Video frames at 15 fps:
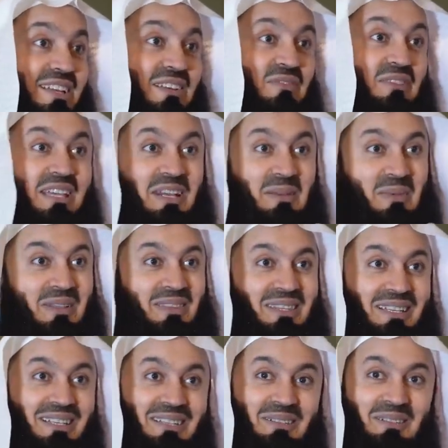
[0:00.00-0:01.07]
Forget about
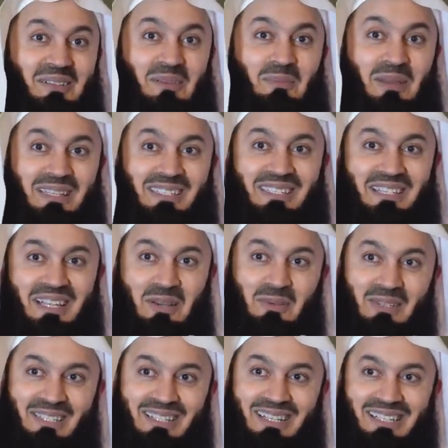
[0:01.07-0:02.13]
the medicine I
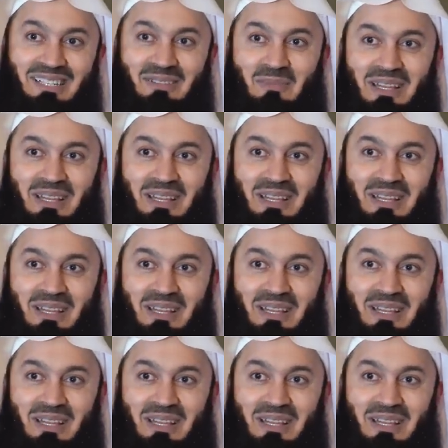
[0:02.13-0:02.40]
was studying.